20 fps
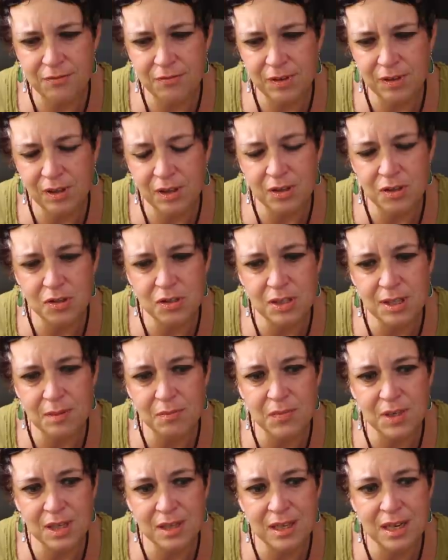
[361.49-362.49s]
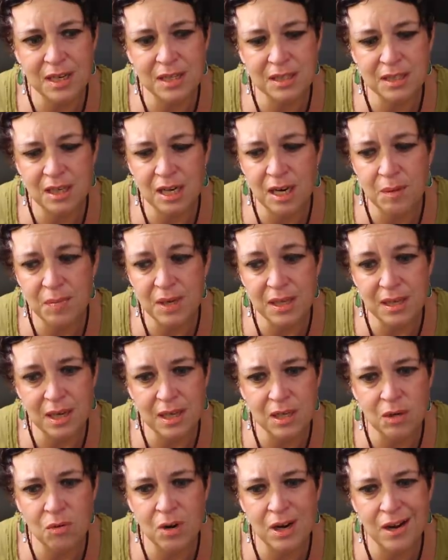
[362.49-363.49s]
I feel like there's something that is coming that
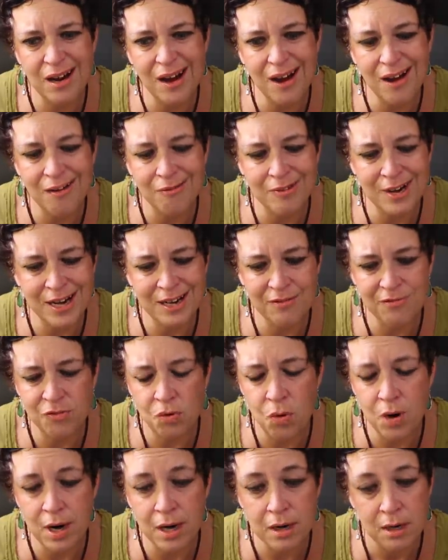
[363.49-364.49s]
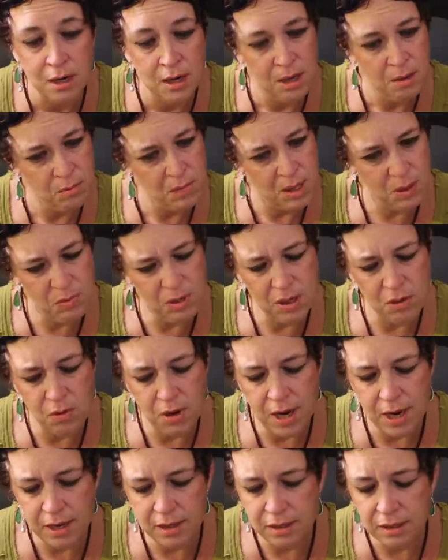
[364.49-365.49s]
you are not ready for. Maybe you
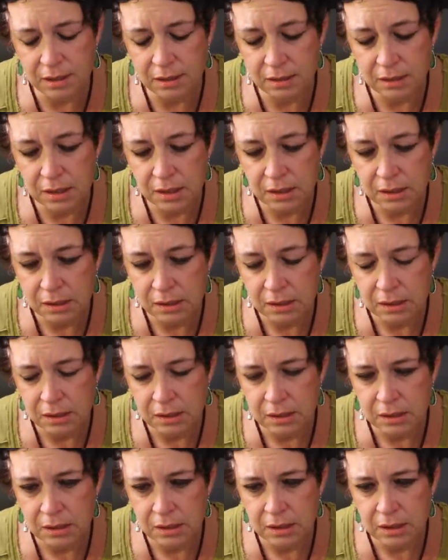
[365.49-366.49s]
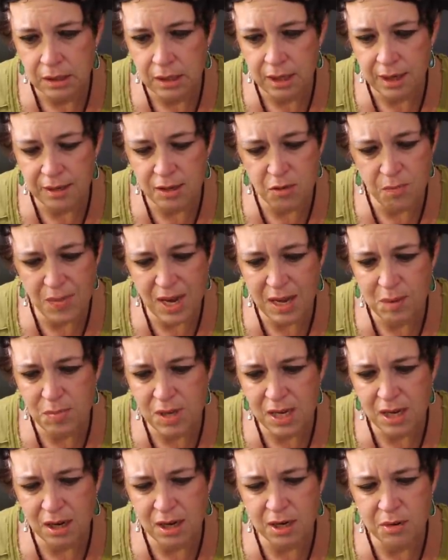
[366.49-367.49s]
are. And you may
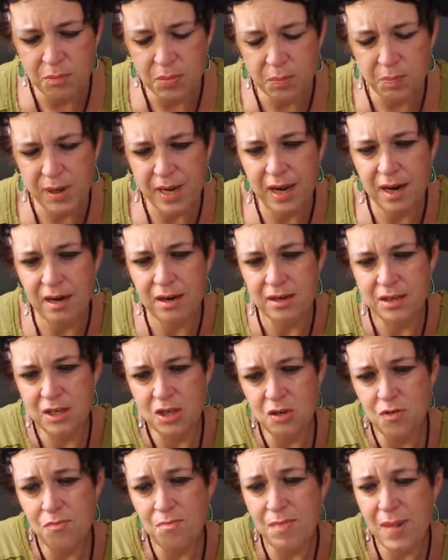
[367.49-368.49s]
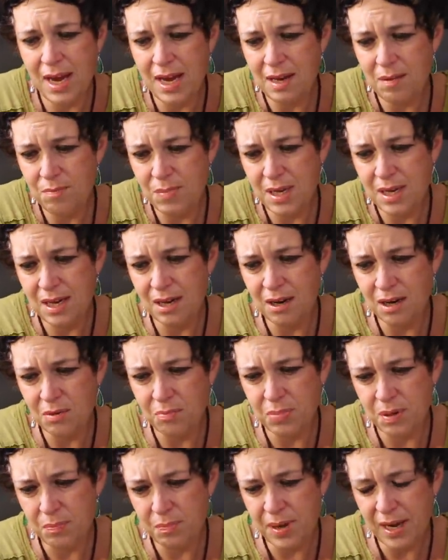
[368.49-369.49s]
be unprepared. You may be
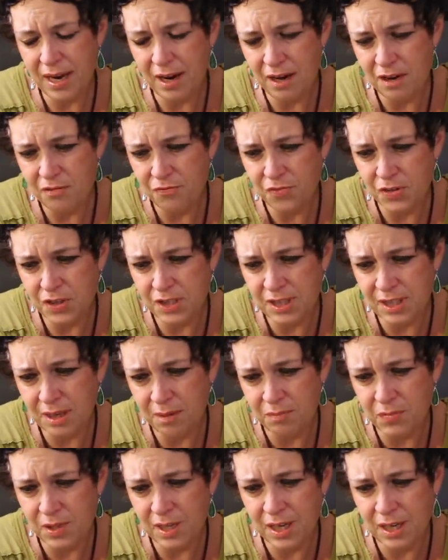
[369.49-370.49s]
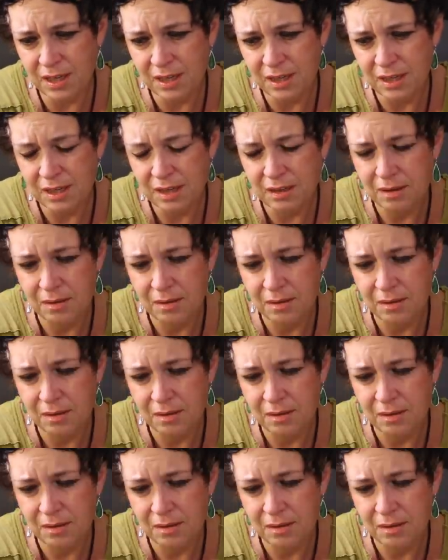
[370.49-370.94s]
unprepared for something.